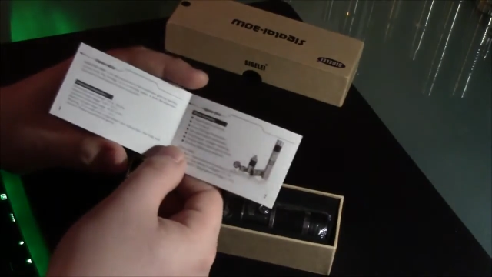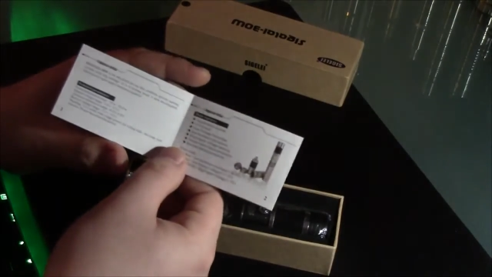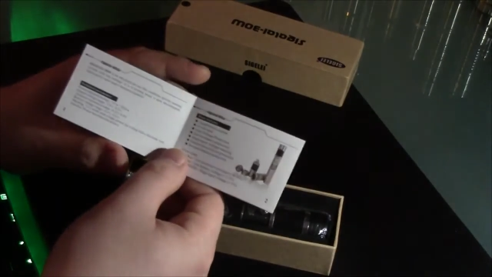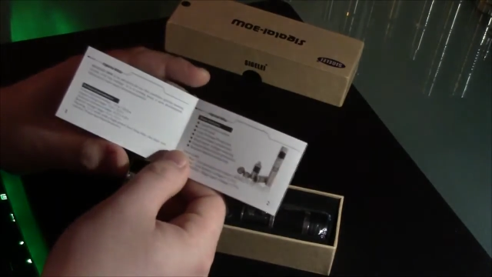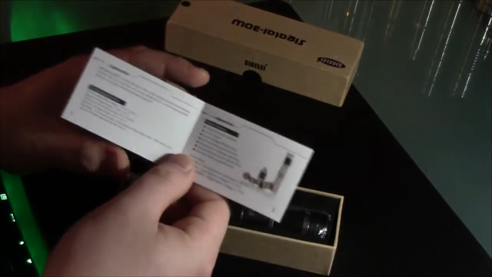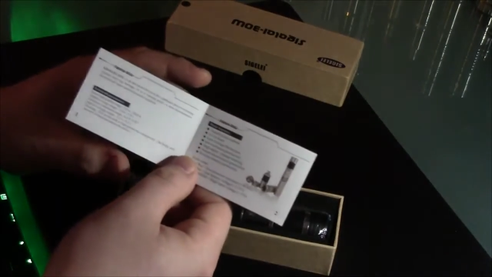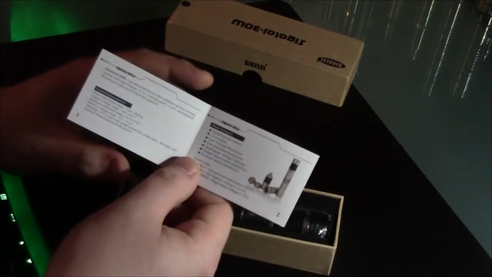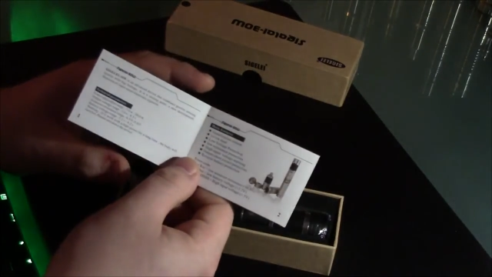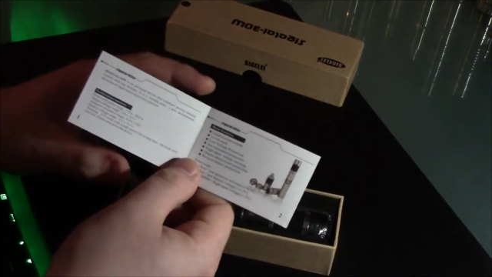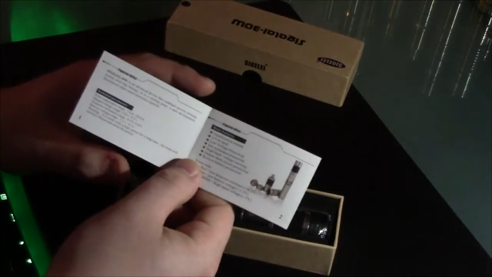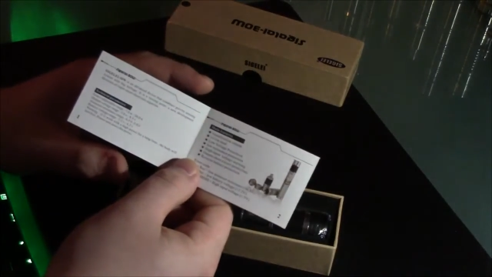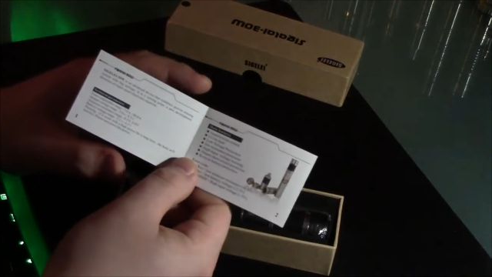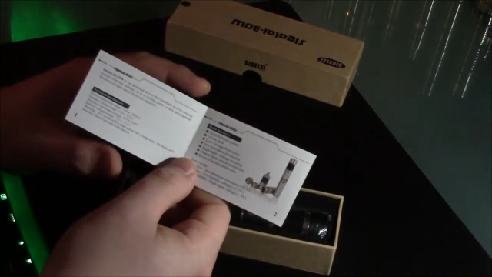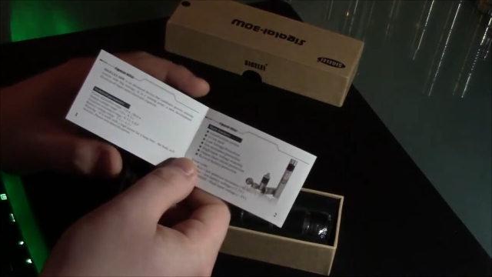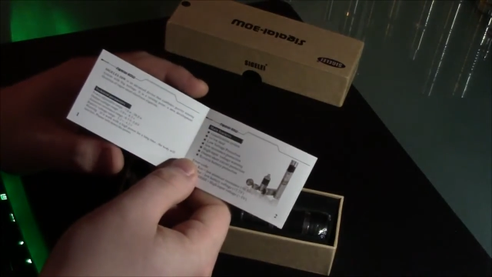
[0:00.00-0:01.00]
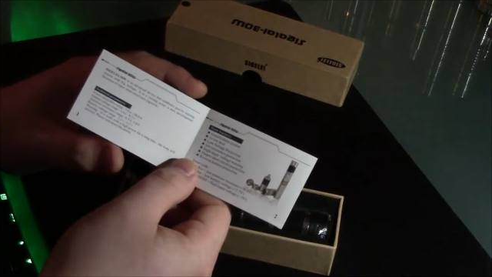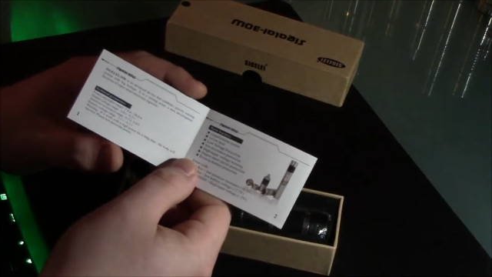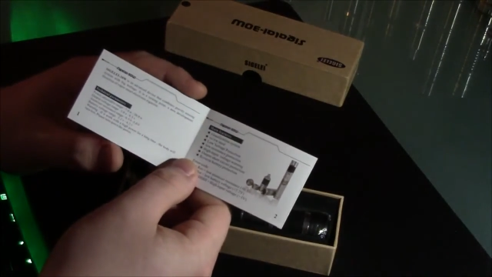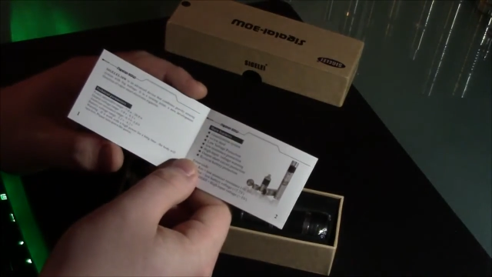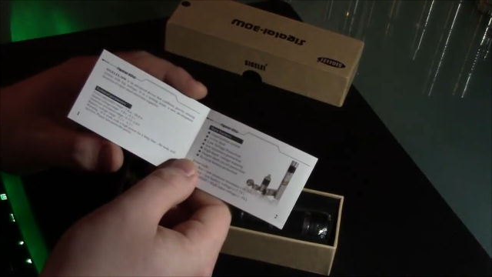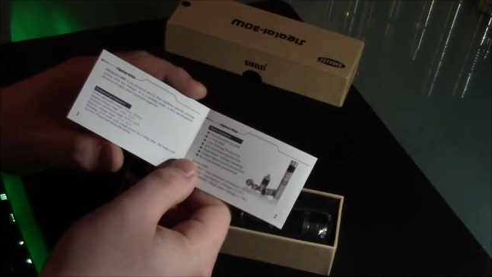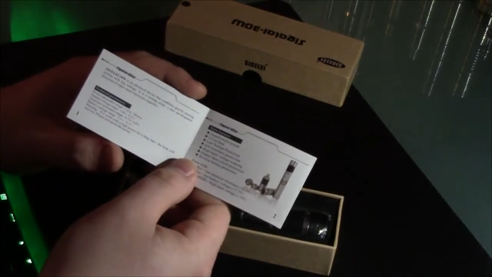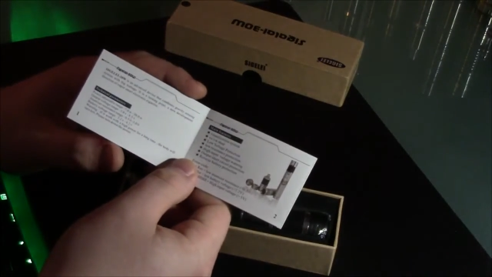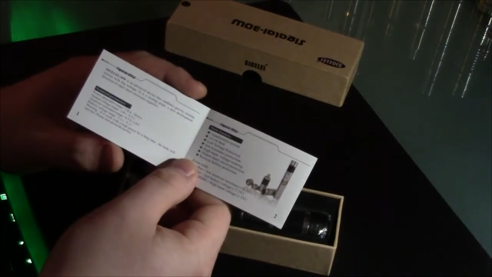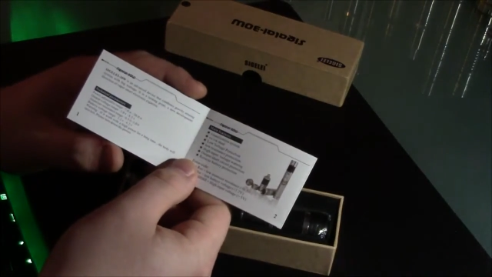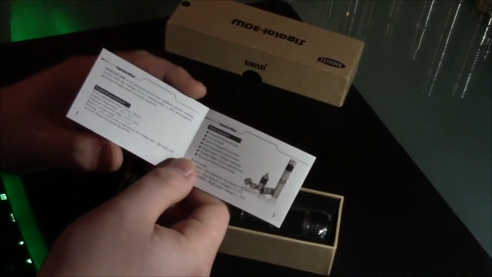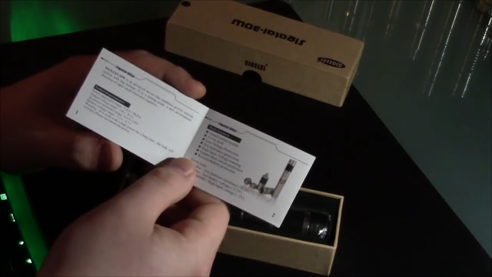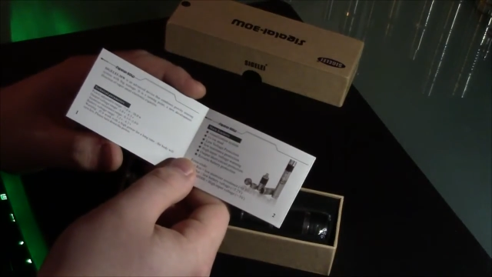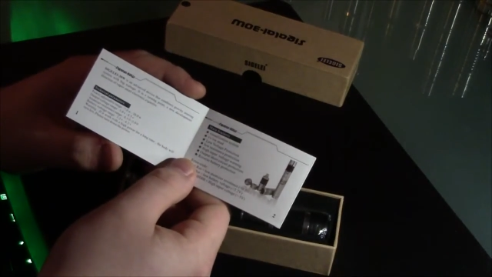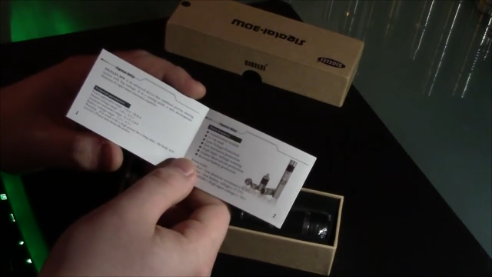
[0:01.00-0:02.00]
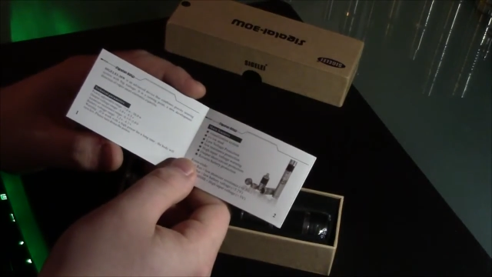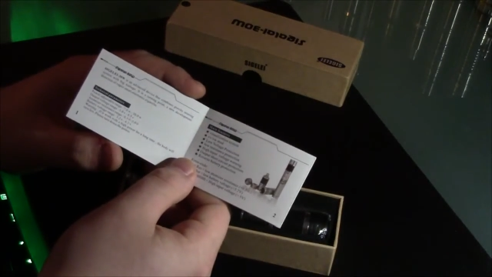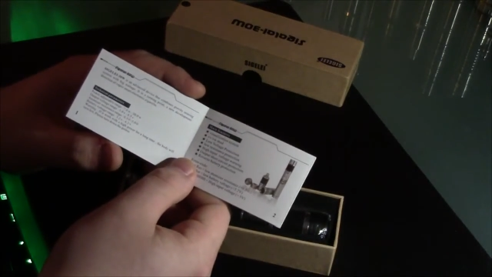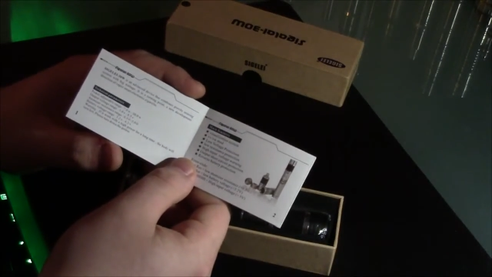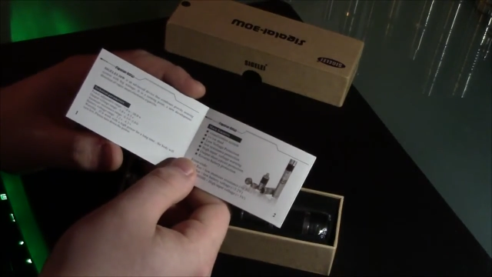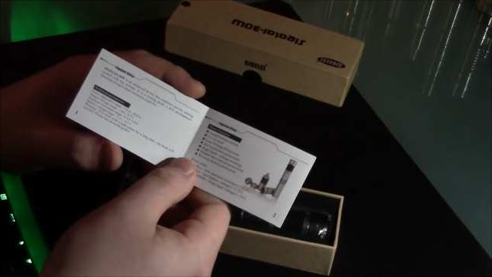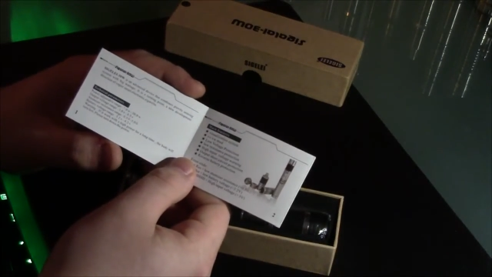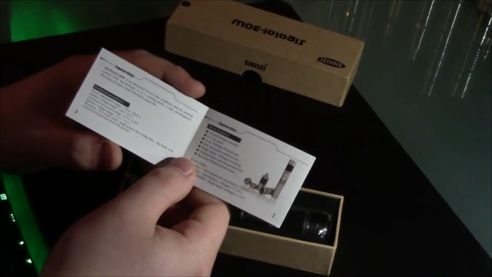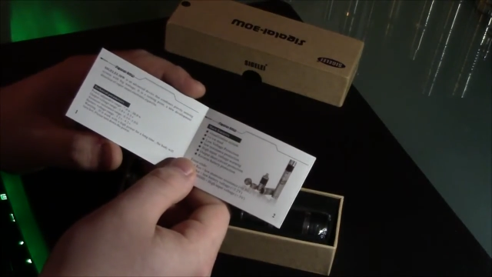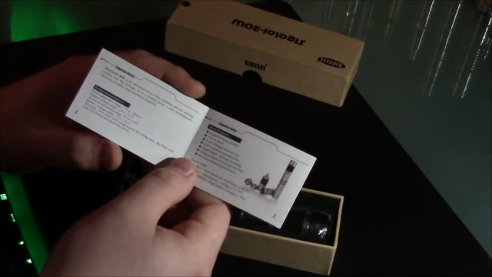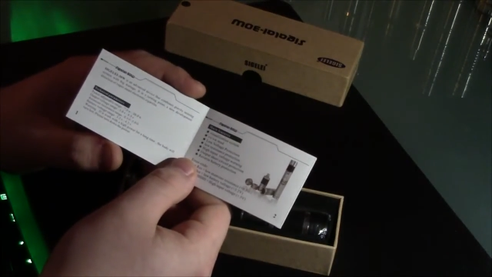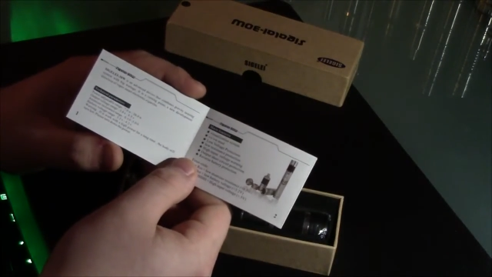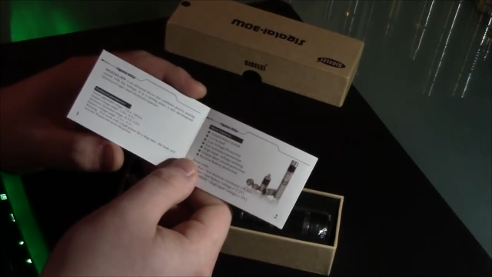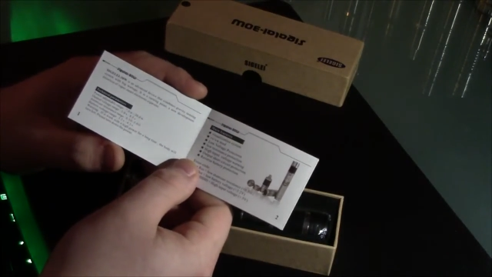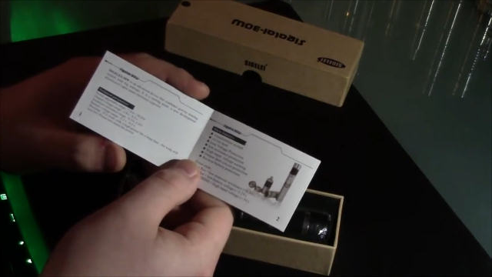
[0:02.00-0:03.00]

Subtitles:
No face is visible, so there are no lips to read.